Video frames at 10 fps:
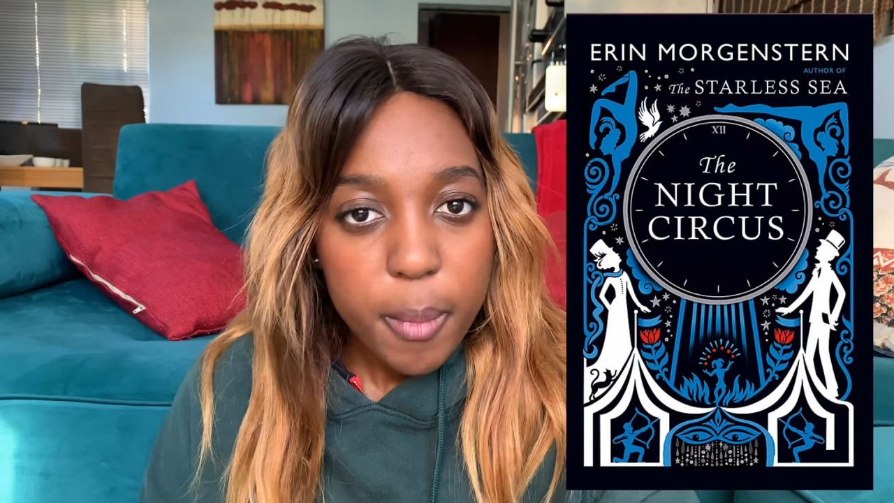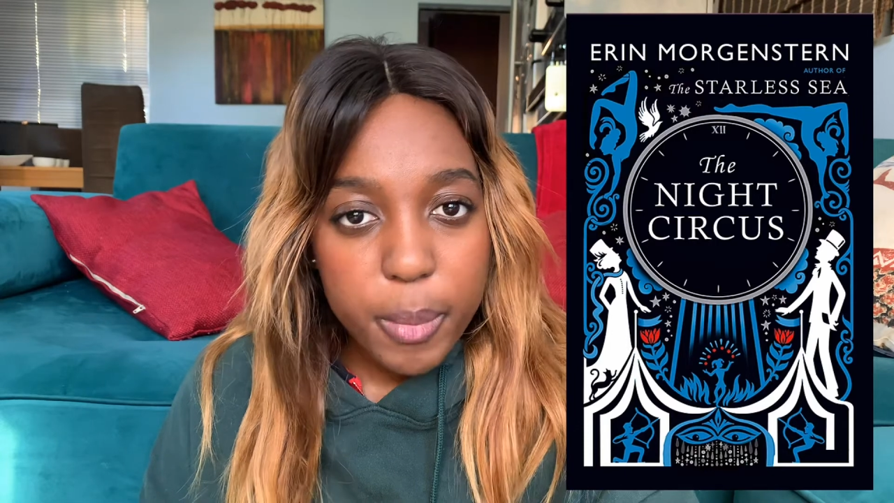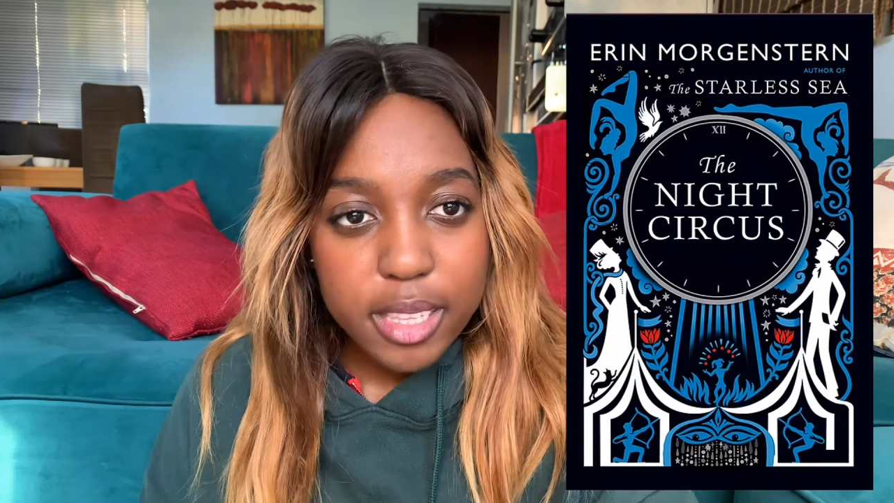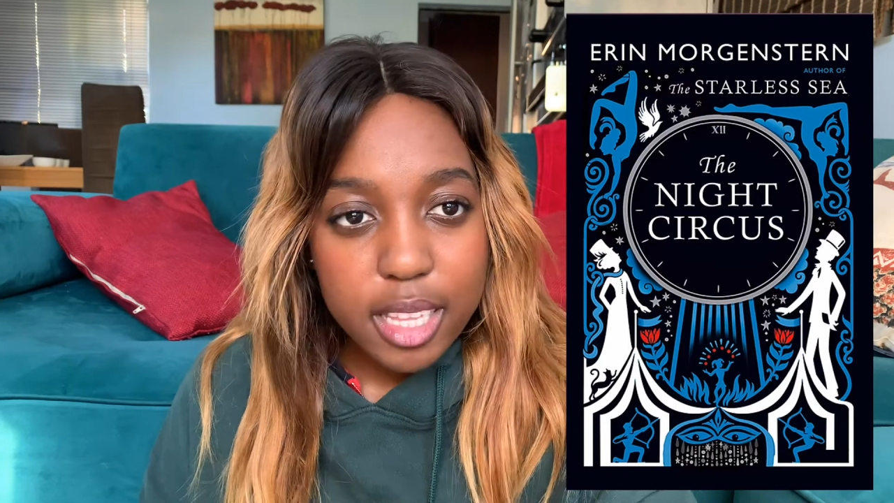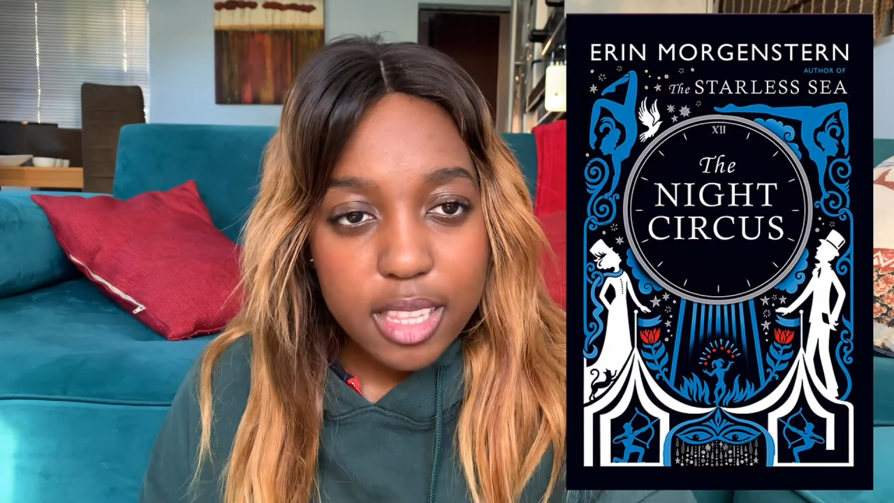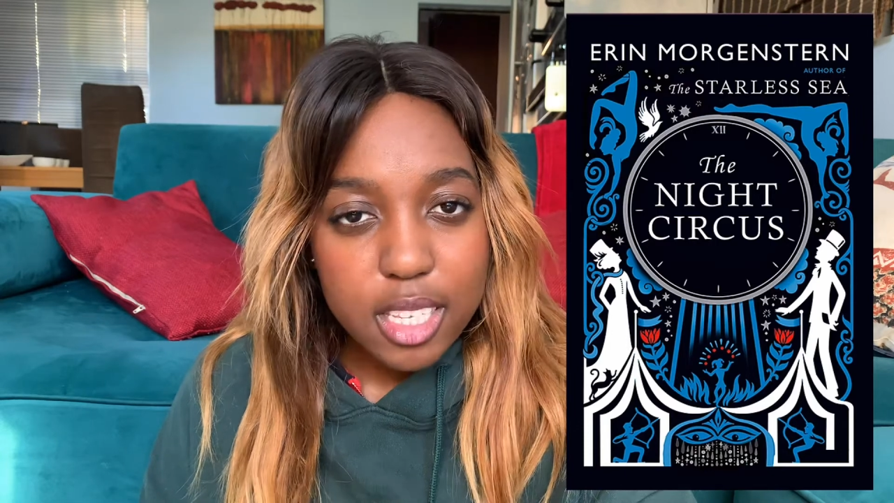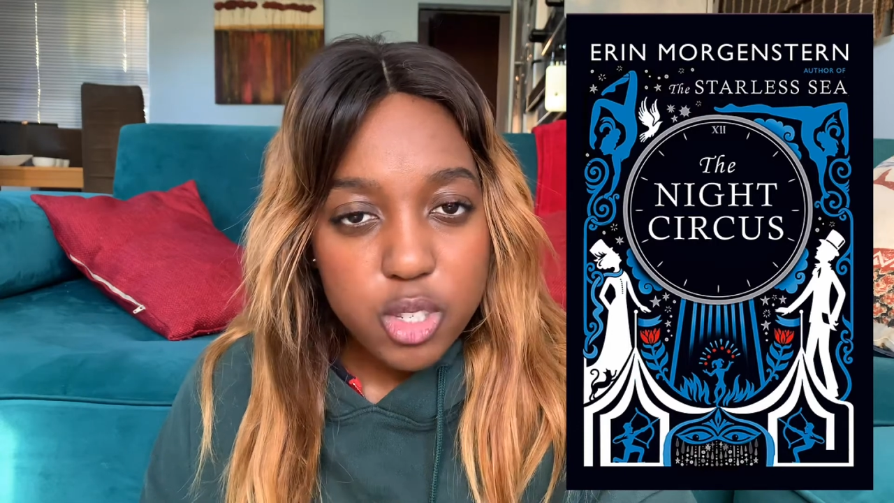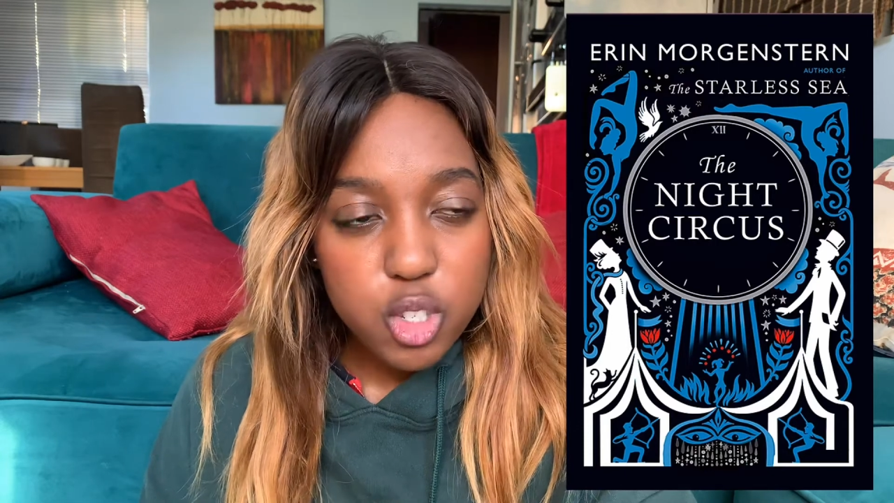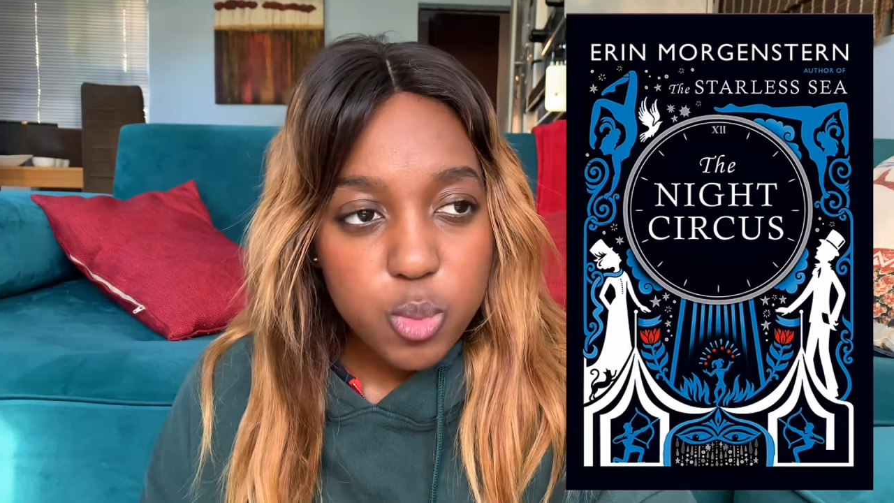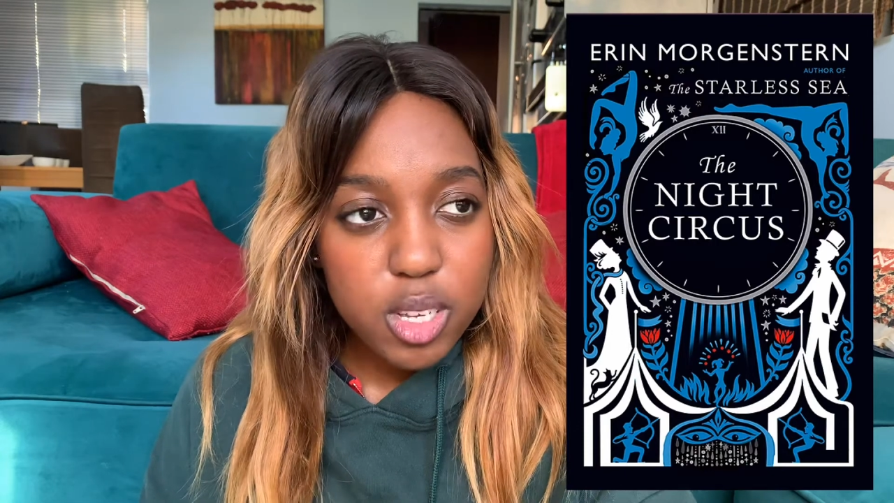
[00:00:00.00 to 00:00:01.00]
but then
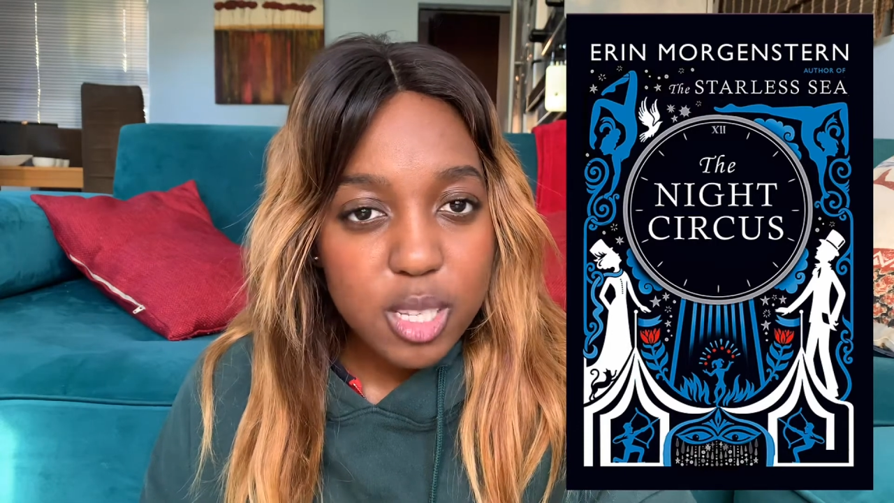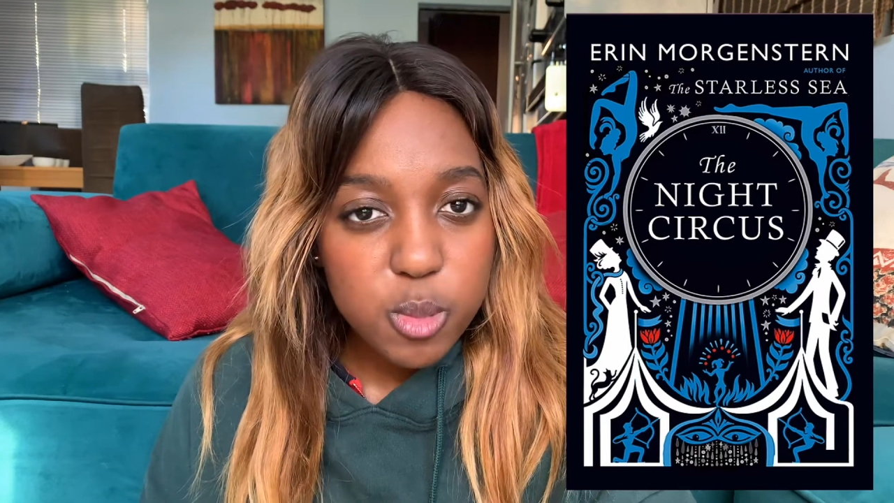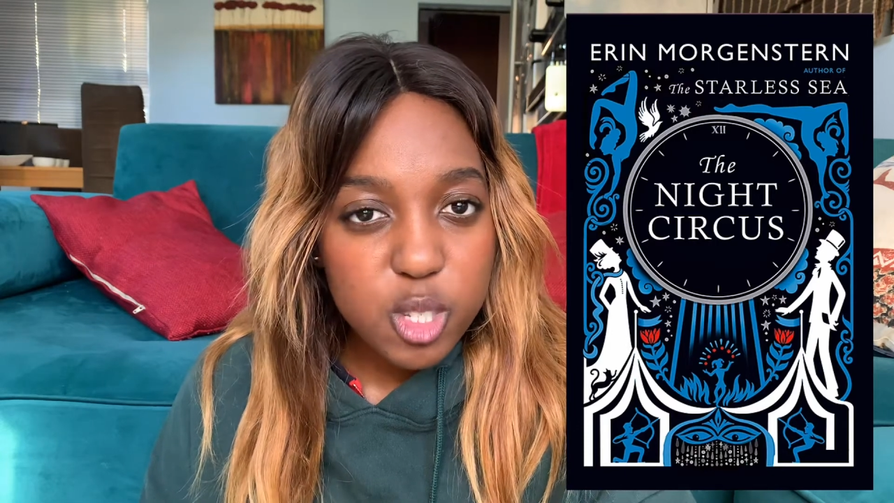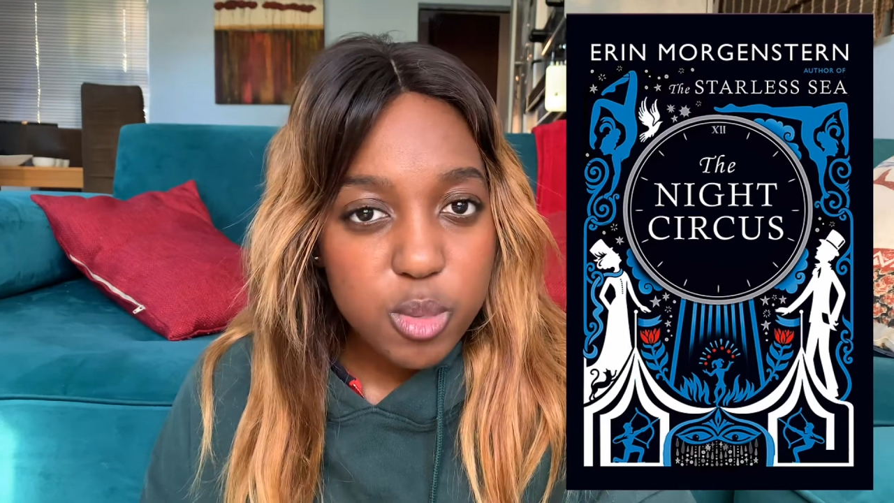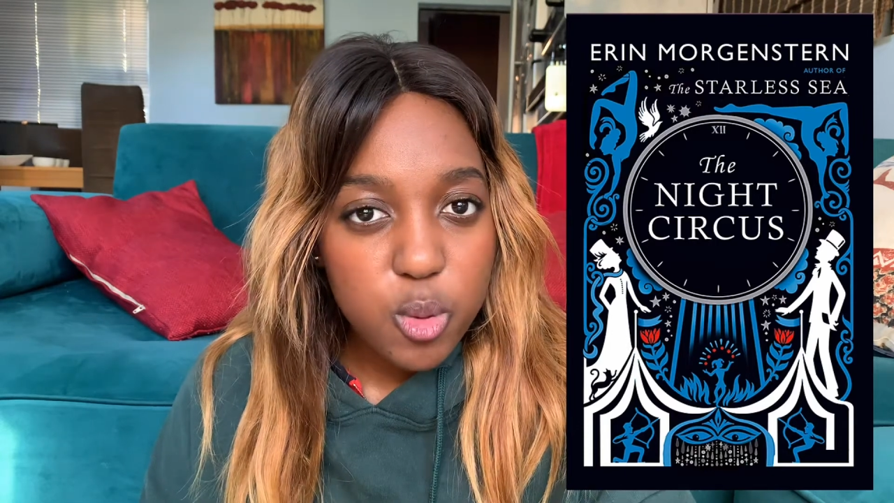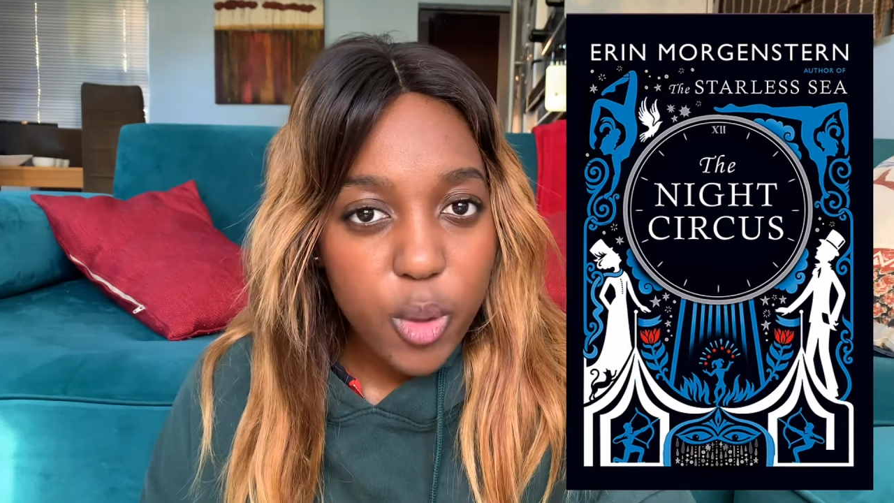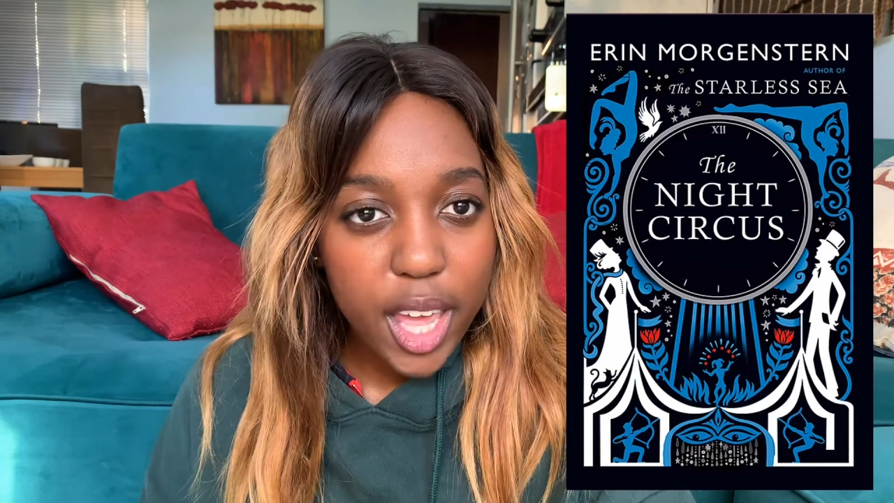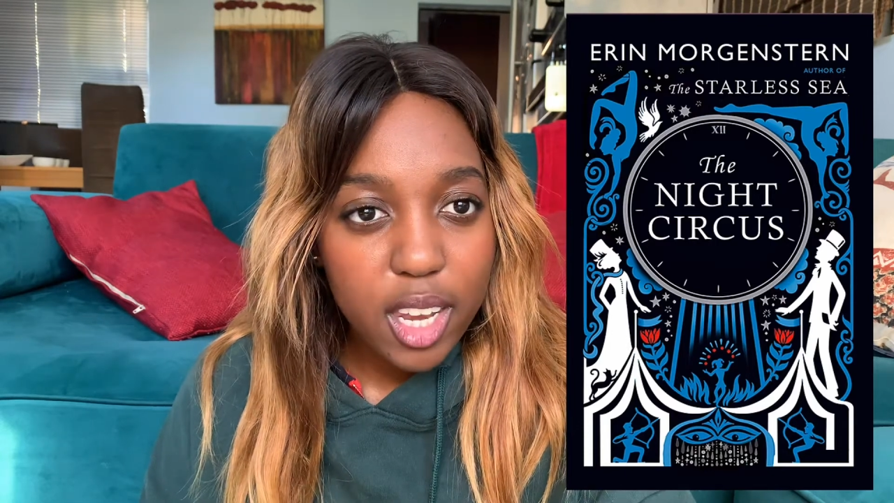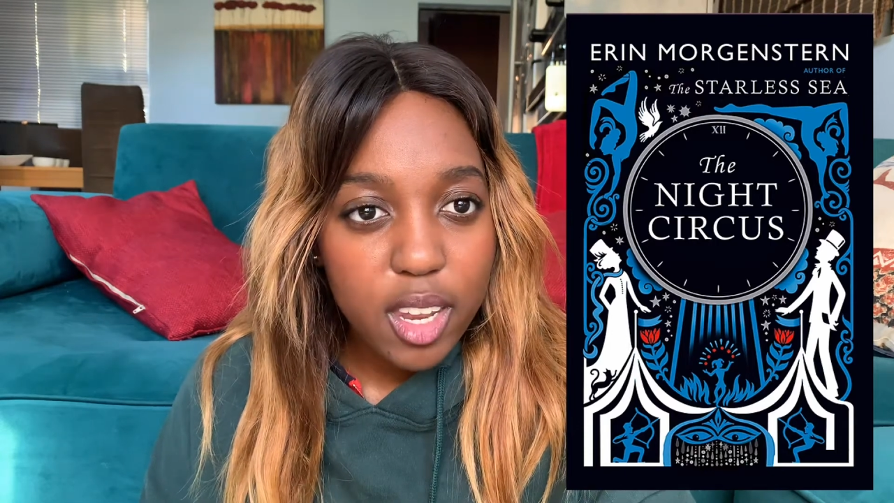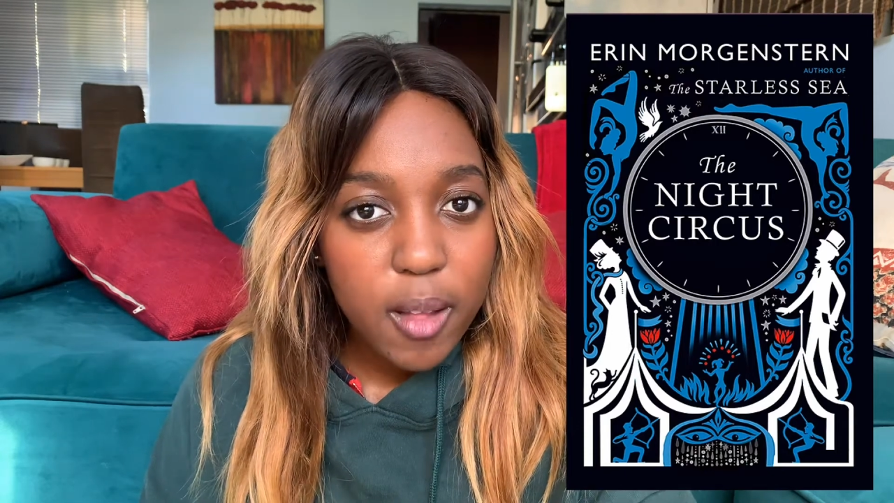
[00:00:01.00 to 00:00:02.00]
these two books seems to be when